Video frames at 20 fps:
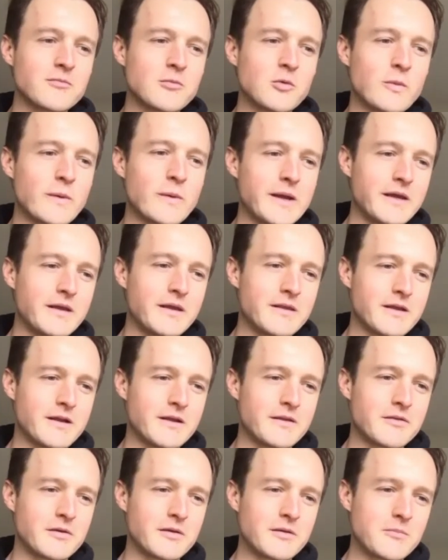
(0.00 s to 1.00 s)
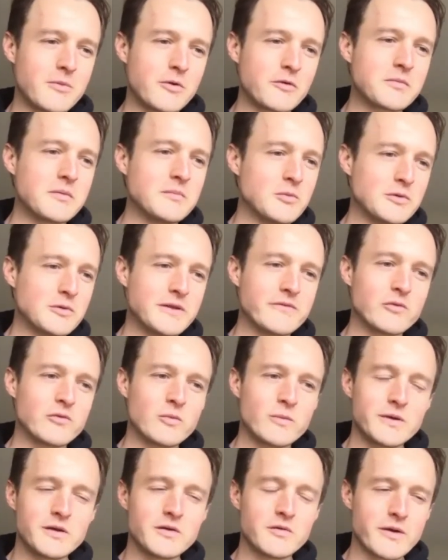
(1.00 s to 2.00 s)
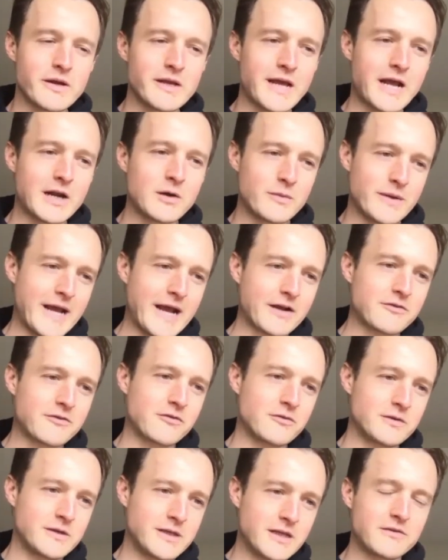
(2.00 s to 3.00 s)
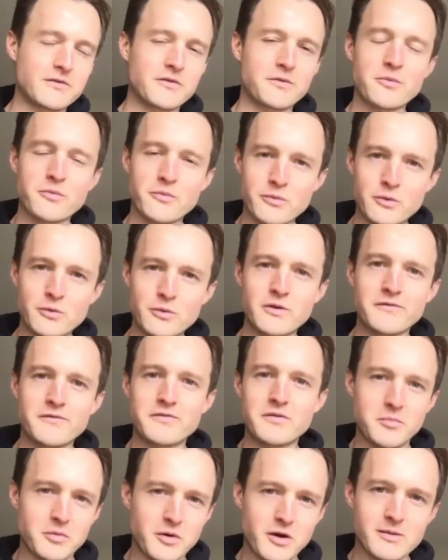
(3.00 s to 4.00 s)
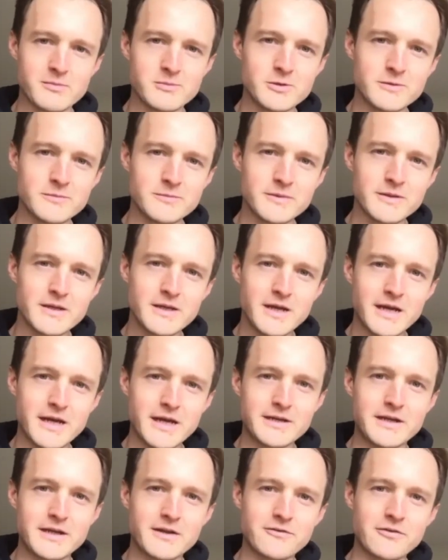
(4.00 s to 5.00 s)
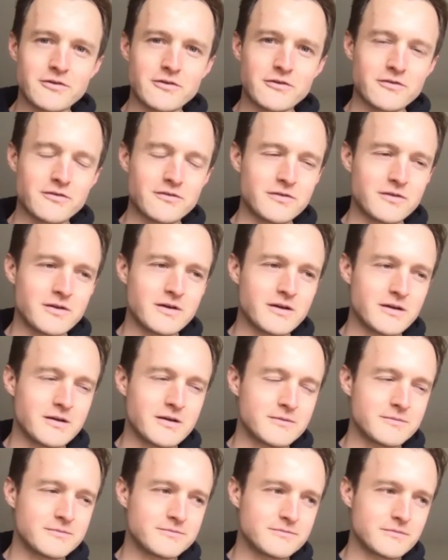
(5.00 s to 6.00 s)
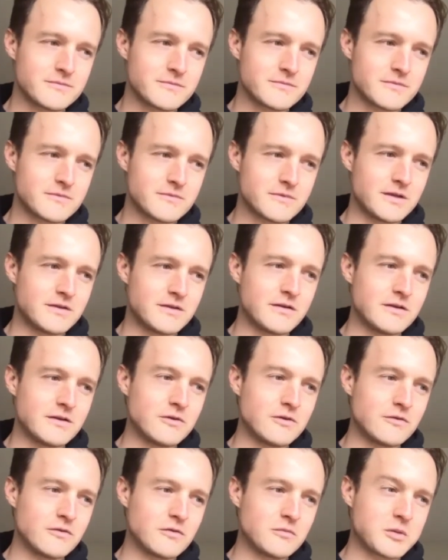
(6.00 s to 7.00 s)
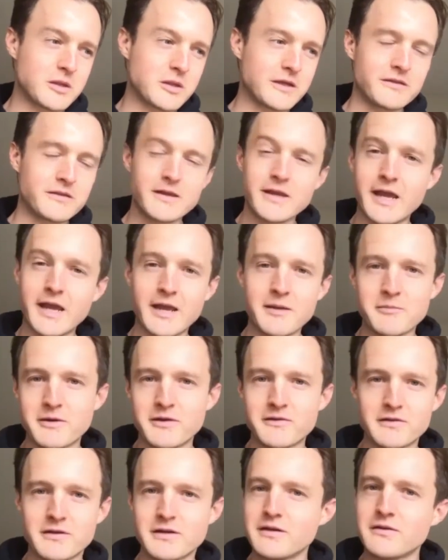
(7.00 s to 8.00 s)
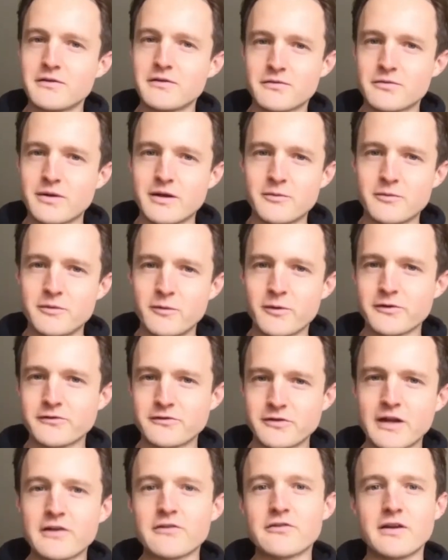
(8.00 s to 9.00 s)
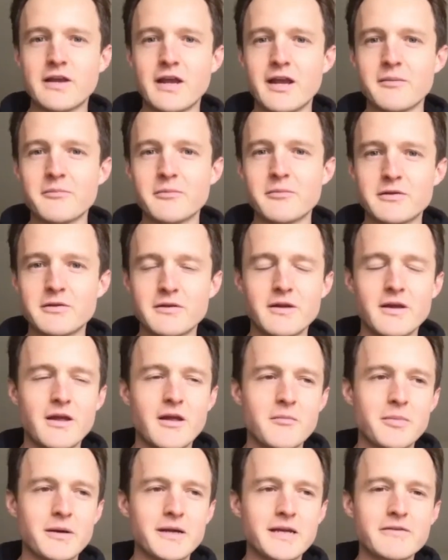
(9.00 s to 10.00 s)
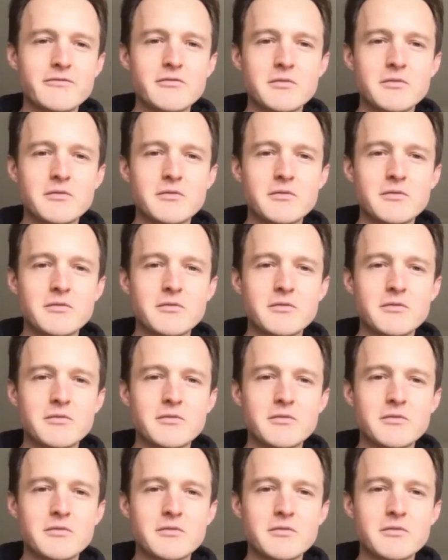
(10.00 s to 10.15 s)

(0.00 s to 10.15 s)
a way that I think most people never will. Right? How do we actually get to the root of the problem? and not just um, continue to play the game as it is, right? We want to change the game. And by giving